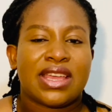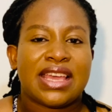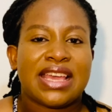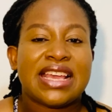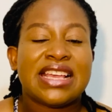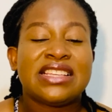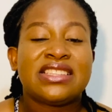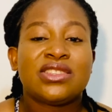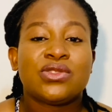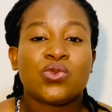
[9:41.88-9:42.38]

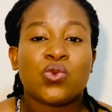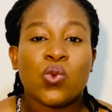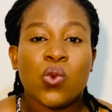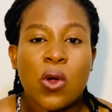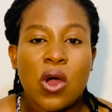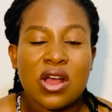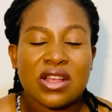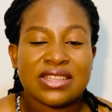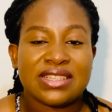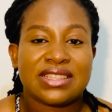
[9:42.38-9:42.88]
It's
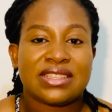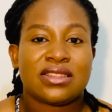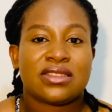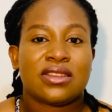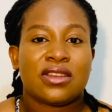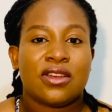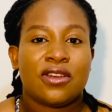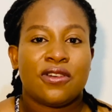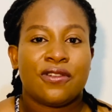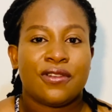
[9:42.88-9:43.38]
worst
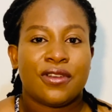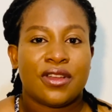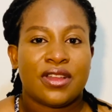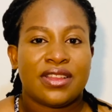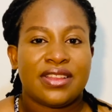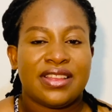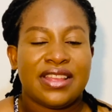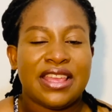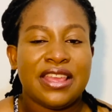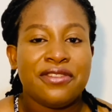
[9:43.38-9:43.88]

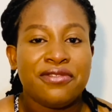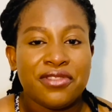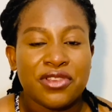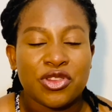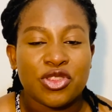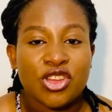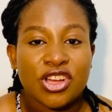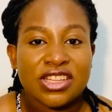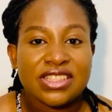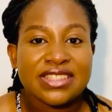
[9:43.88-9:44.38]
if you
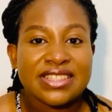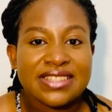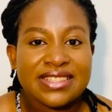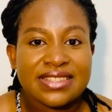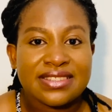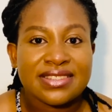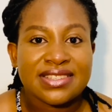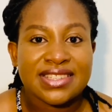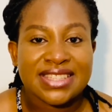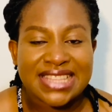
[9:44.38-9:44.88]
don't
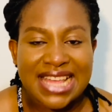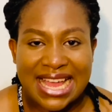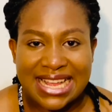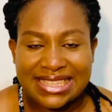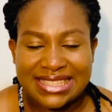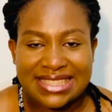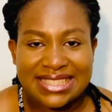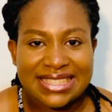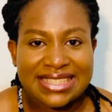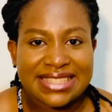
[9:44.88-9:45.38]

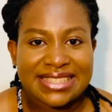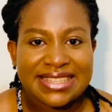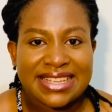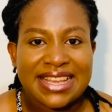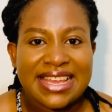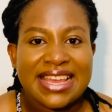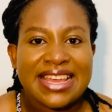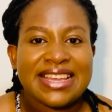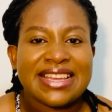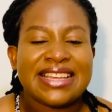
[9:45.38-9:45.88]
start.
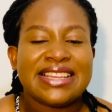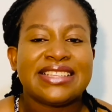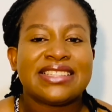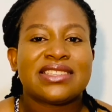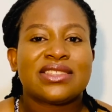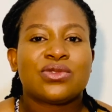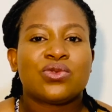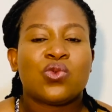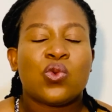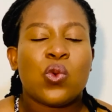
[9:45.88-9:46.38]

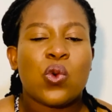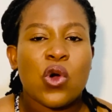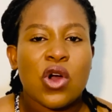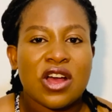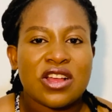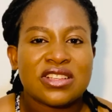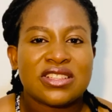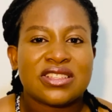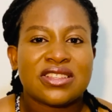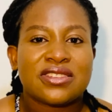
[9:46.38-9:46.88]
It's
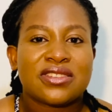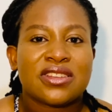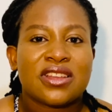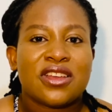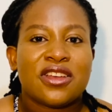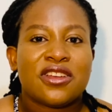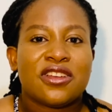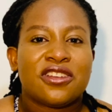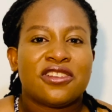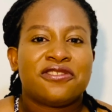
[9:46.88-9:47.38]
worst
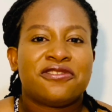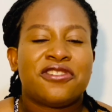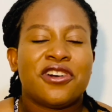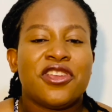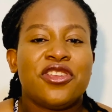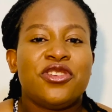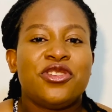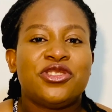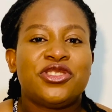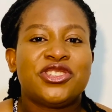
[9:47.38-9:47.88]
for
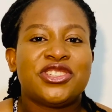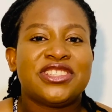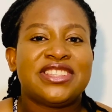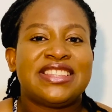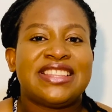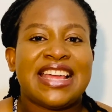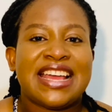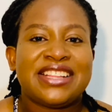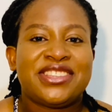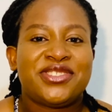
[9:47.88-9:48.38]
you to
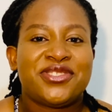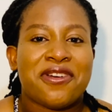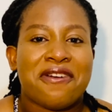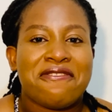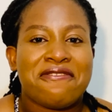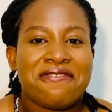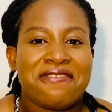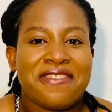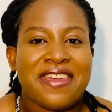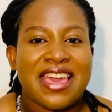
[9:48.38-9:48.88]
let your
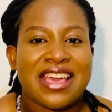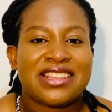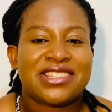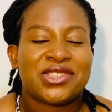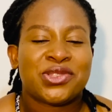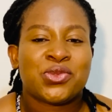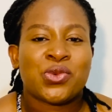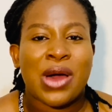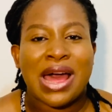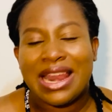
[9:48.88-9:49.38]
fear
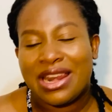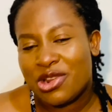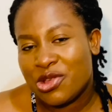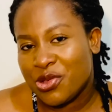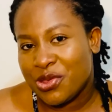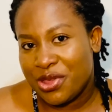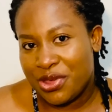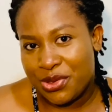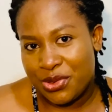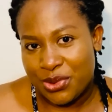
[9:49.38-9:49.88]

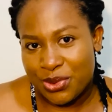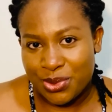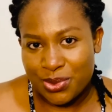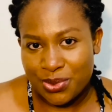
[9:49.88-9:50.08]
swallow you.